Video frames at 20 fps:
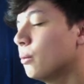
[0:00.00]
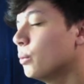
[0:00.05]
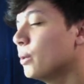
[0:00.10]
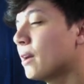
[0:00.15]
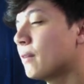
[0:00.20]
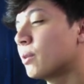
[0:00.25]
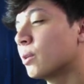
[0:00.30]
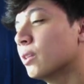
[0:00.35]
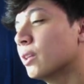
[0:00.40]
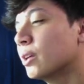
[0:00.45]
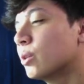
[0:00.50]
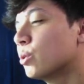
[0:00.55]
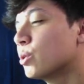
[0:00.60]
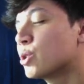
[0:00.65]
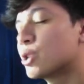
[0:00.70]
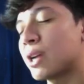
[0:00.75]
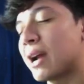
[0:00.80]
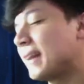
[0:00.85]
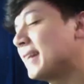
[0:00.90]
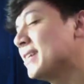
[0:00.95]
We have our little
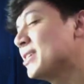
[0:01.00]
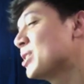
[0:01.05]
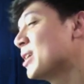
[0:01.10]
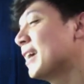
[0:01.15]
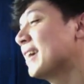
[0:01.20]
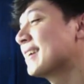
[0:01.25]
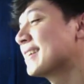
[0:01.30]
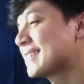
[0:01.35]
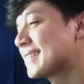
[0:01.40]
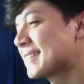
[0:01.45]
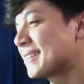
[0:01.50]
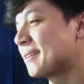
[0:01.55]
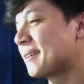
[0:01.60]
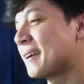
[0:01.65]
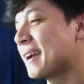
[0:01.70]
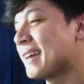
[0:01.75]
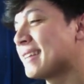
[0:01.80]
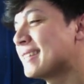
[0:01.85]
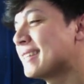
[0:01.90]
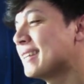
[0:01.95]
Shiny Shinx,
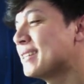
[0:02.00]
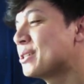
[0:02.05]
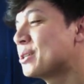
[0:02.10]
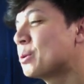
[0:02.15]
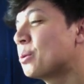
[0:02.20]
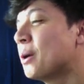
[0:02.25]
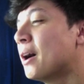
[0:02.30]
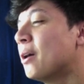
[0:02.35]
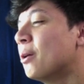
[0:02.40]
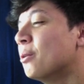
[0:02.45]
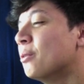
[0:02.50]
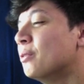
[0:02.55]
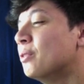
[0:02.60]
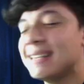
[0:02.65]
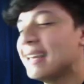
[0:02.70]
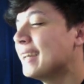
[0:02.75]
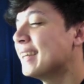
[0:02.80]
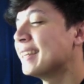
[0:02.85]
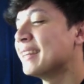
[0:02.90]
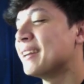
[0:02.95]
our SH12,
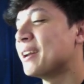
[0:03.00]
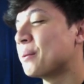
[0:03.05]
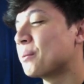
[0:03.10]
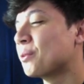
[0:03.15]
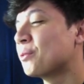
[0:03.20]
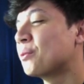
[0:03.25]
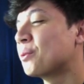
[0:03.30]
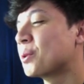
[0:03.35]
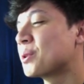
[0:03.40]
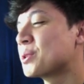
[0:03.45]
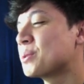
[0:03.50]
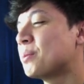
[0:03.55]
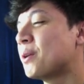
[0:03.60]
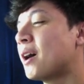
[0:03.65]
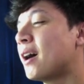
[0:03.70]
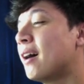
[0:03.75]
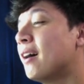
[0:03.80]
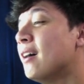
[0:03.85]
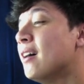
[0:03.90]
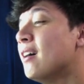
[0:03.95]
taking the number 4
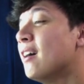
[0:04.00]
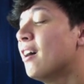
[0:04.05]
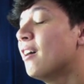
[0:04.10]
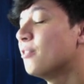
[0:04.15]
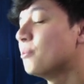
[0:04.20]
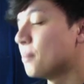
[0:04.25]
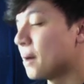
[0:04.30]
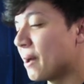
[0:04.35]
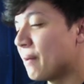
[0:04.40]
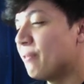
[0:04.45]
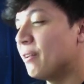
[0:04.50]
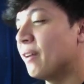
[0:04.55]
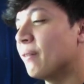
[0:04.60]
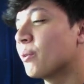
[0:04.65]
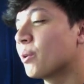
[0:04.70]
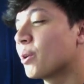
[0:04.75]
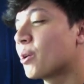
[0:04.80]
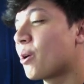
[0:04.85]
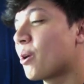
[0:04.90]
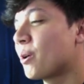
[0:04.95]
spot of my
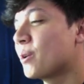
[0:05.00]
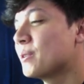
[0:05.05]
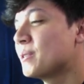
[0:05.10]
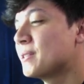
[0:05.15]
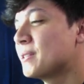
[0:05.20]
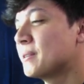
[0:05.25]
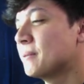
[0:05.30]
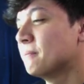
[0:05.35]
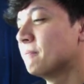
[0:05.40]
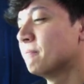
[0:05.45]
favorite cards.